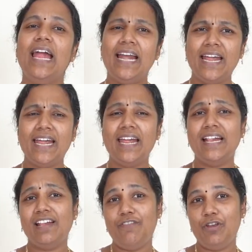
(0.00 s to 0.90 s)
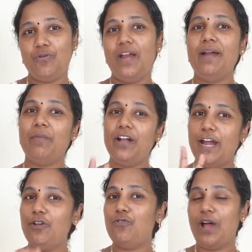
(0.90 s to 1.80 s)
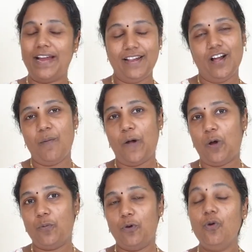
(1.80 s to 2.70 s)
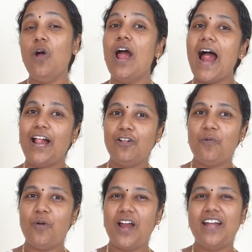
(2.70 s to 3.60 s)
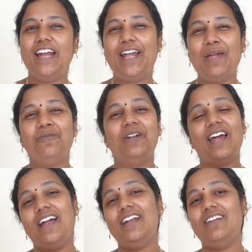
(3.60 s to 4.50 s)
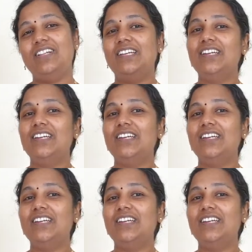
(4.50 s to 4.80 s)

In this video, we will see day 2 diet. That's why we start day 1 diet. So,